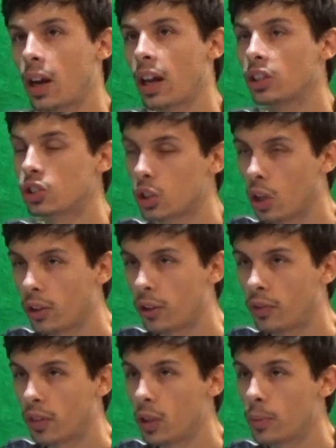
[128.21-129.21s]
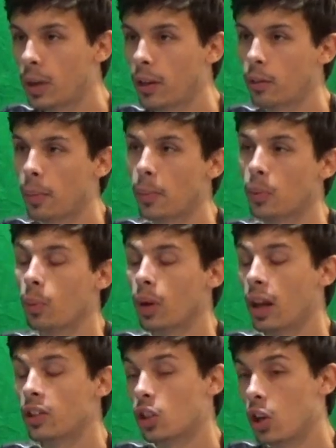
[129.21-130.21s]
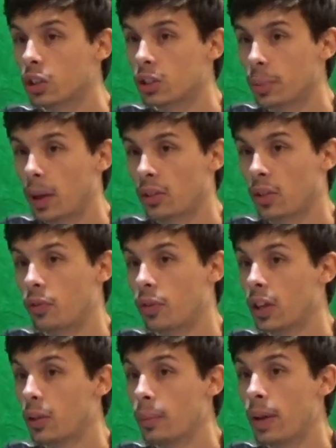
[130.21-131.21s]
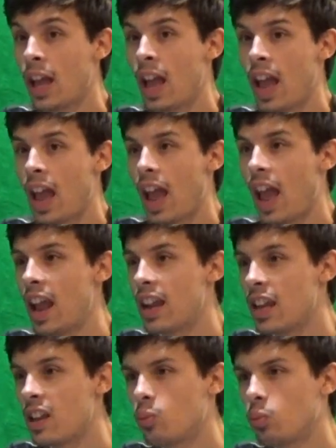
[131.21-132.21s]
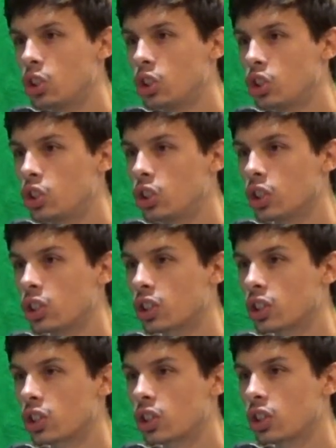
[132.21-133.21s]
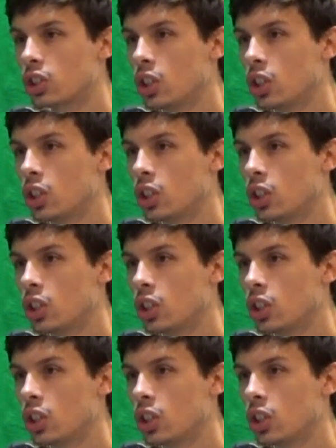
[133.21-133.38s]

I saw the film, and I remember when I talked about the film, and it was just